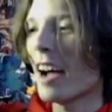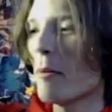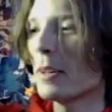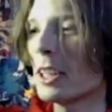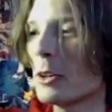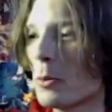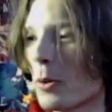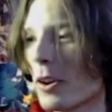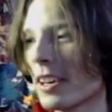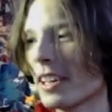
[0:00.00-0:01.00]
I'm a little
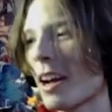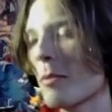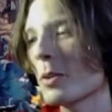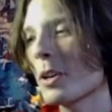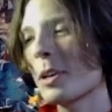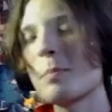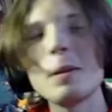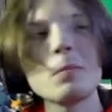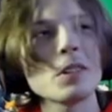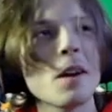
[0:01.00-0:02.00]
worried. I'm worried
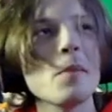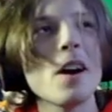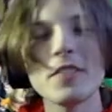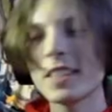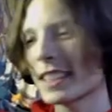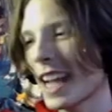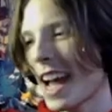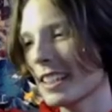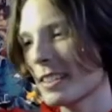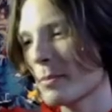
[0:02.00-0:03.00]
people come off this
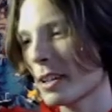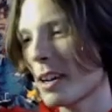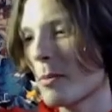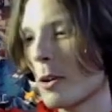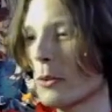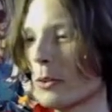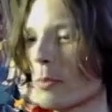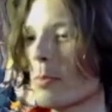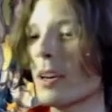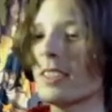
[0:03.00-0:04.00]
cast and become a whole new
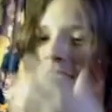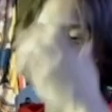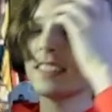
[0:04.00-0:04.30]
person.